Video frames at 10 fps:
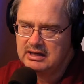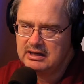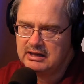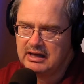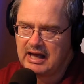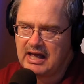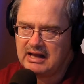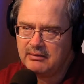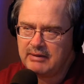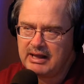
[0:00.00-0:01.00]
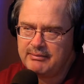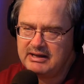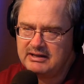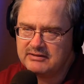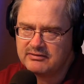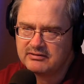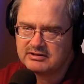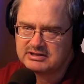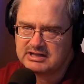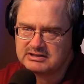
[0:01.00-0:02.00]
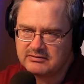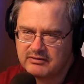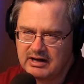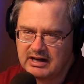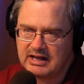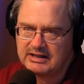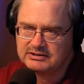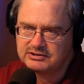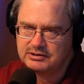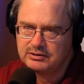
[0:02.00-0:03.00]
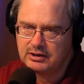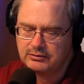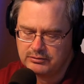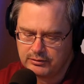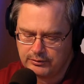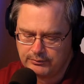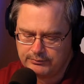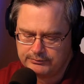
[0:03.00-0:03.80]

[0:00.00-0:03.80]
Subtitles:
How many different sets of red lines do you go through?